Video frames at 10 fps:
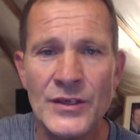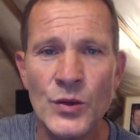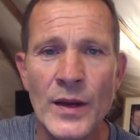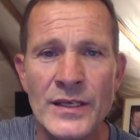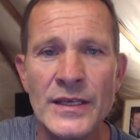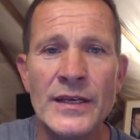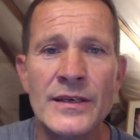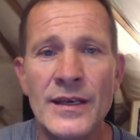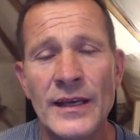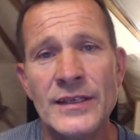20
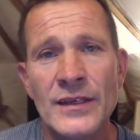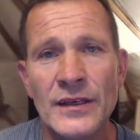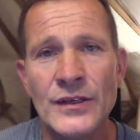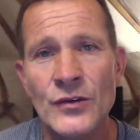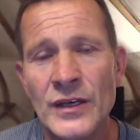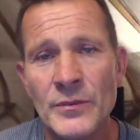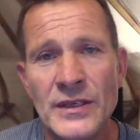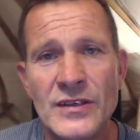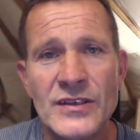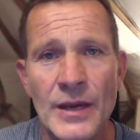years later, you're going to be
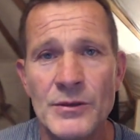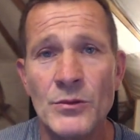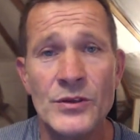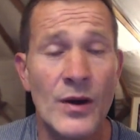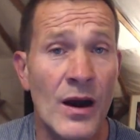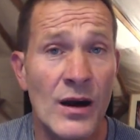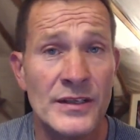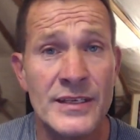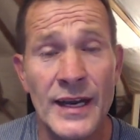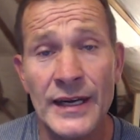susceptible to a heart
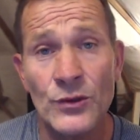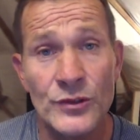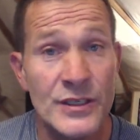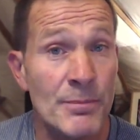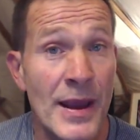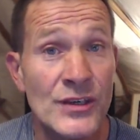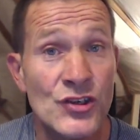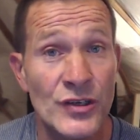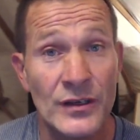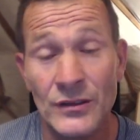attack or
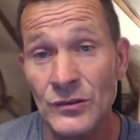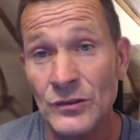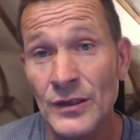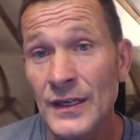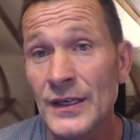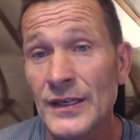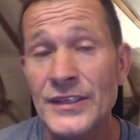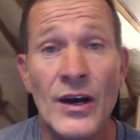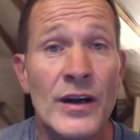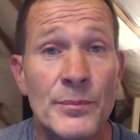dementia or
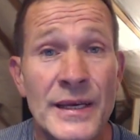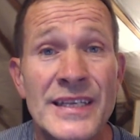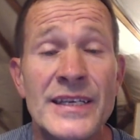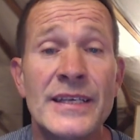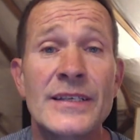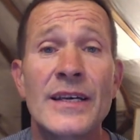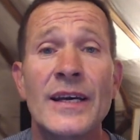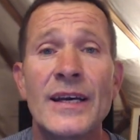diabetes.